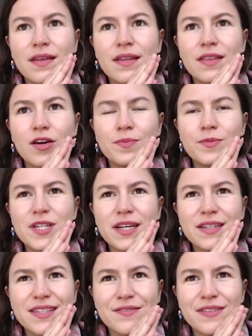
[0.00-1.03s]

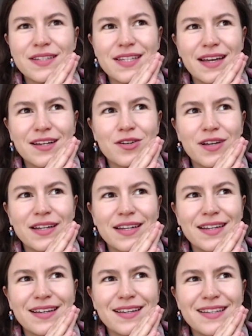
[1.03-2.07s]
objective is
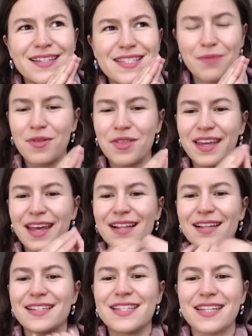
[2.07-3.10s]
actually something
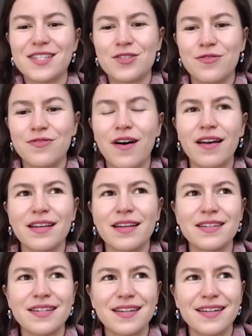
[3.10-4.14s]
else, is to
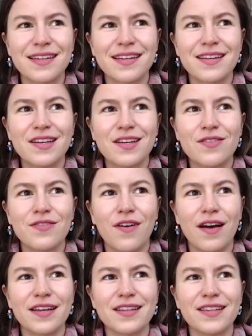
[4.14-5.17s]
find
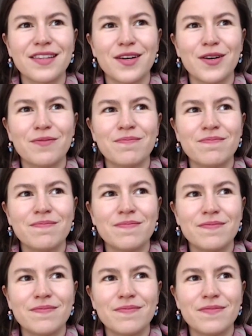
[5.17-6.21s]
the
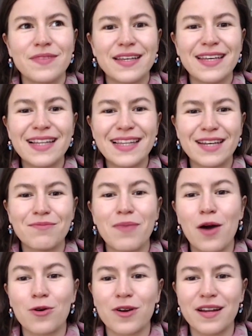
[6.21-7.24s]
healing
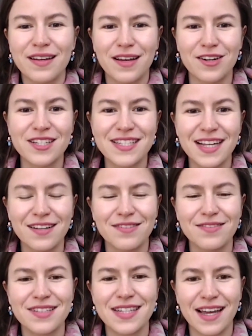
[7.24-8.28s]
power in
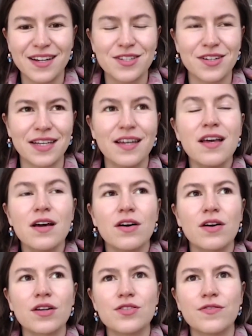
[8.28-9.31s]
ourselves, actually,
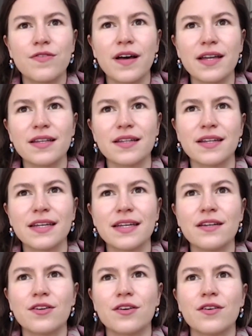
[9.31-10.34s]
or to find an
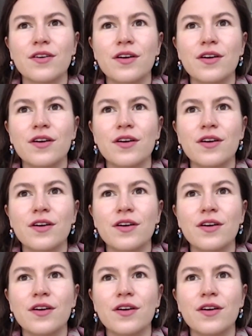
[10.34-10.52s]
inner